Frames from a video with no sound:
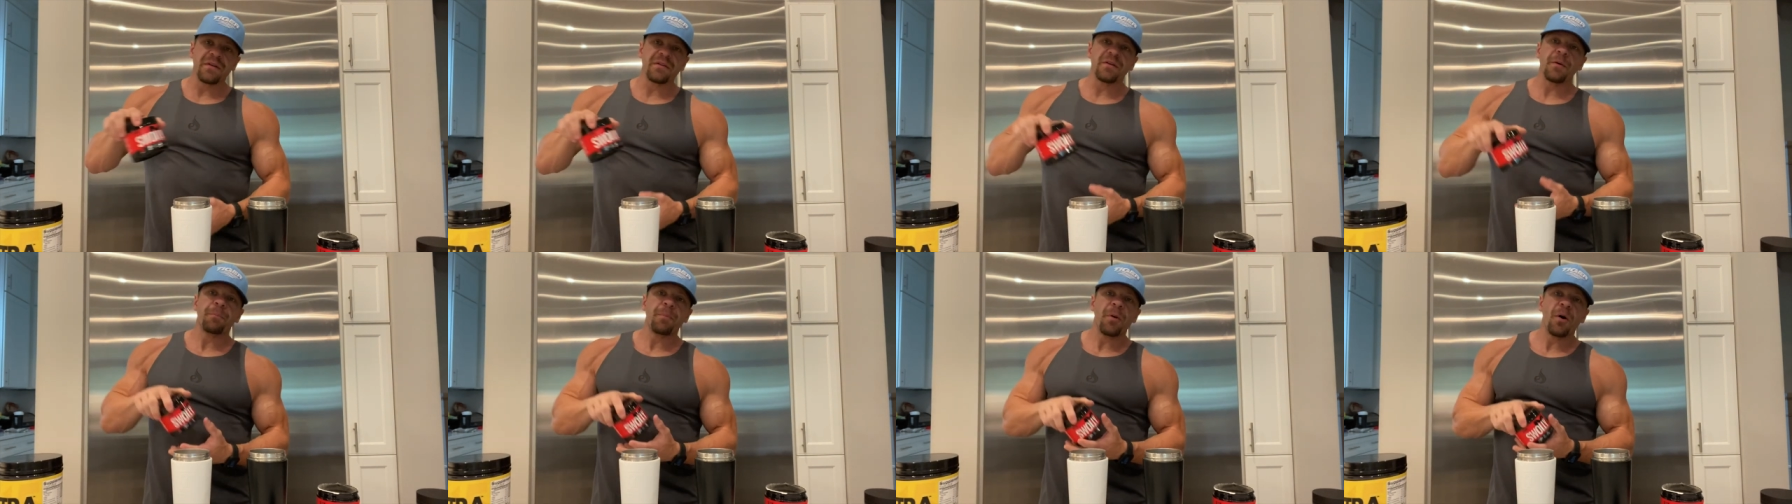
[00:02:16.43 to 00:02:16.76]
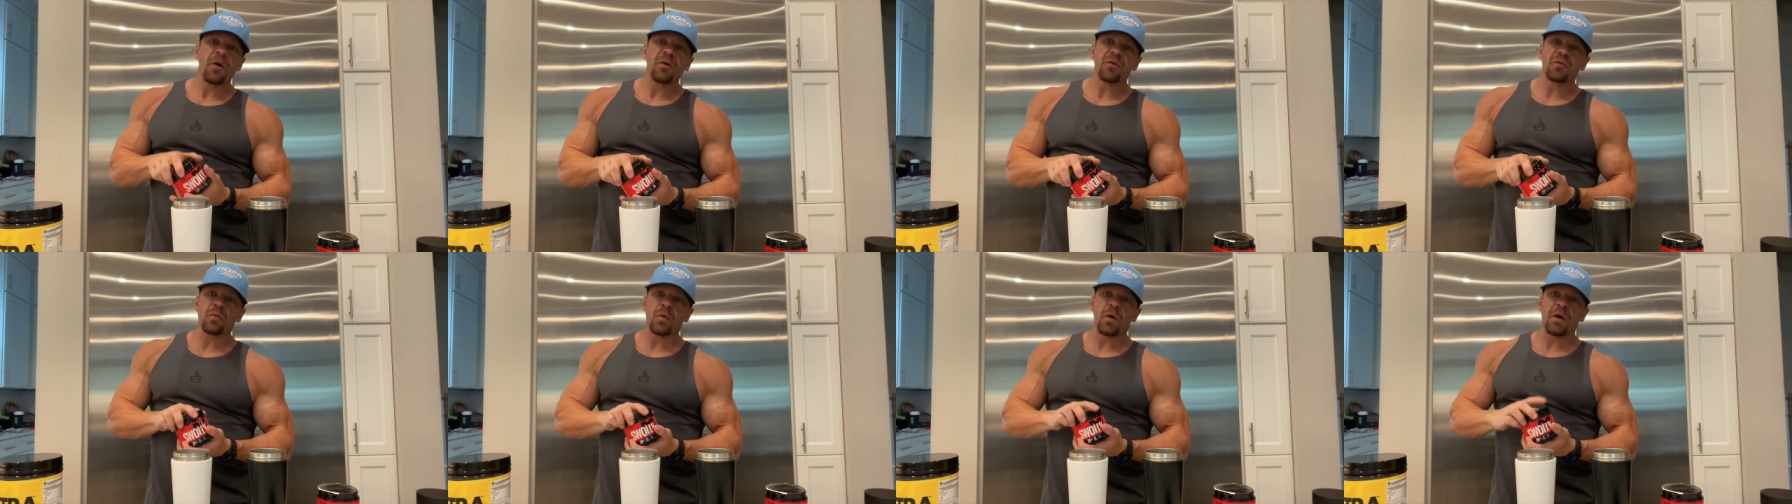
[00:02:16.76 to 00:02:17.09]
a
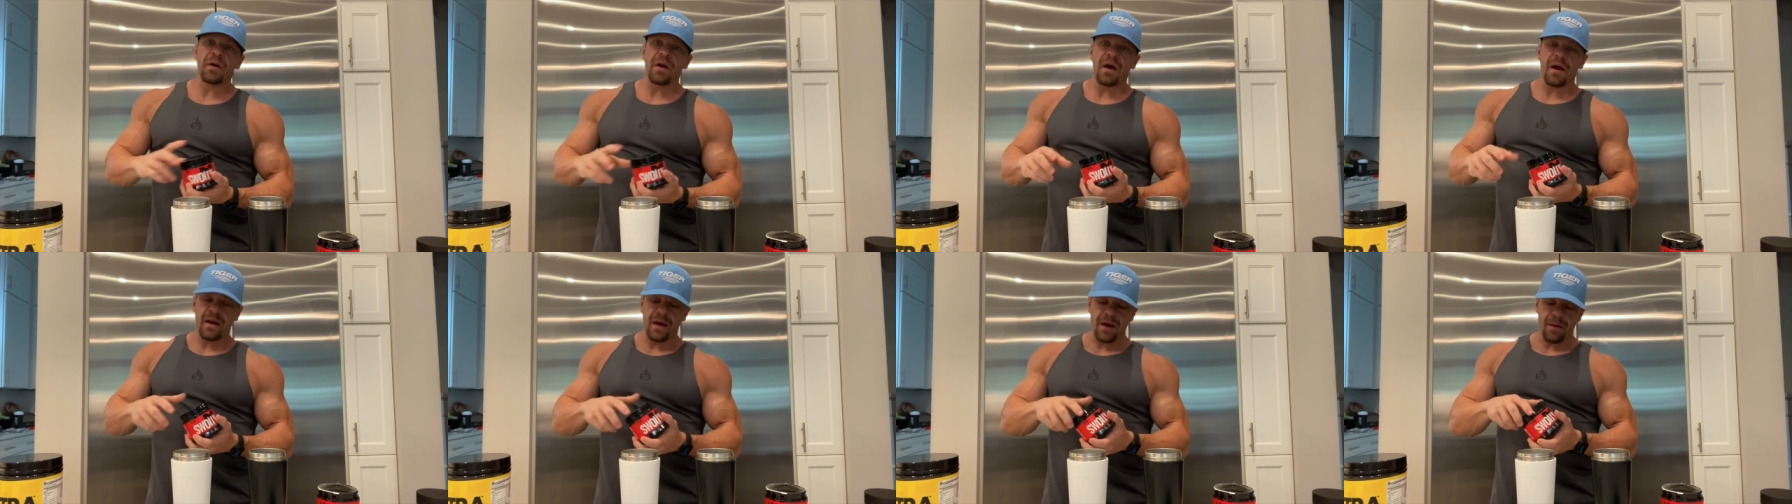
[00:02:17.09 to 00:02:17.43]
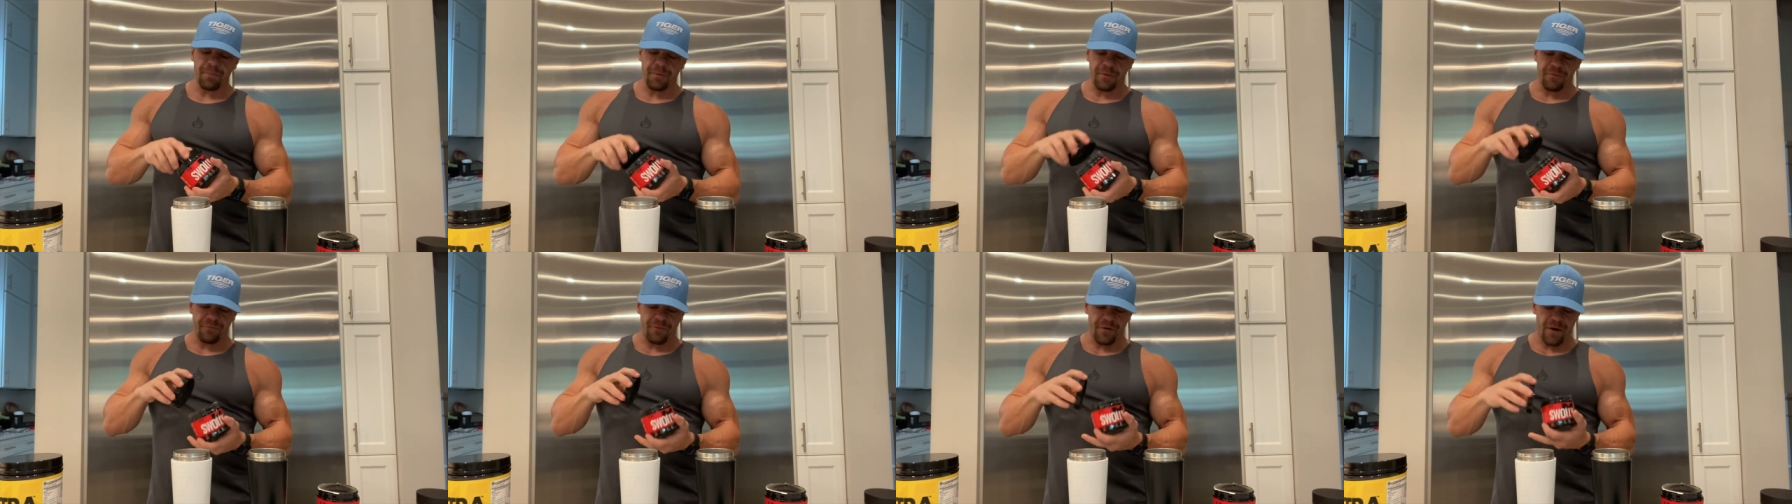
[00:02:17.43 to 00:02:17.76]
post-workout
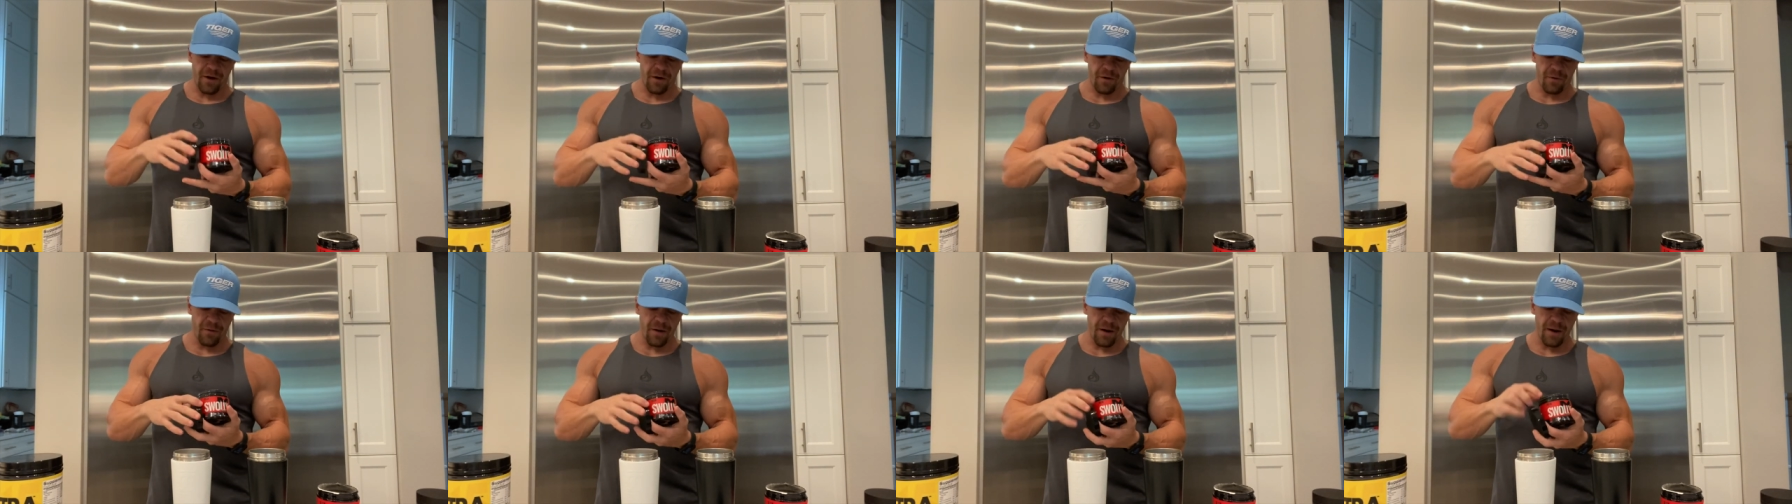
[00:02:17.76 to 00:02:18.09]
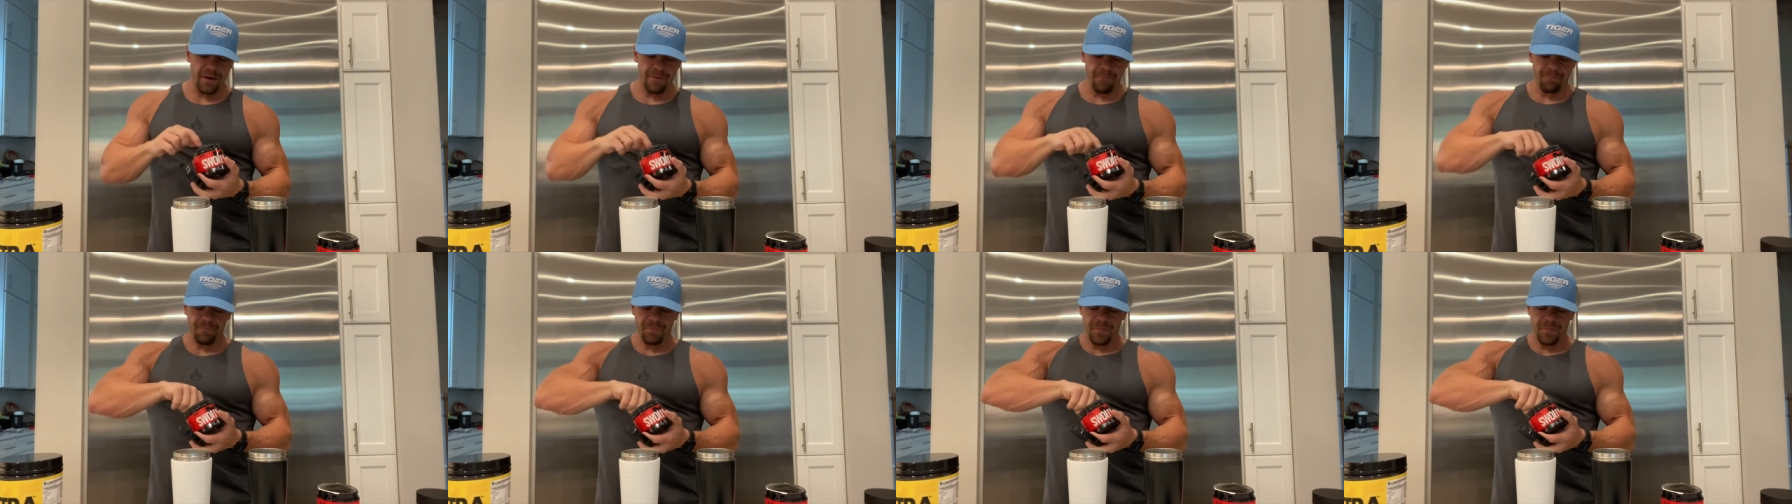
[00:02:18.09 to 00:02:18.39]
amplifier, right?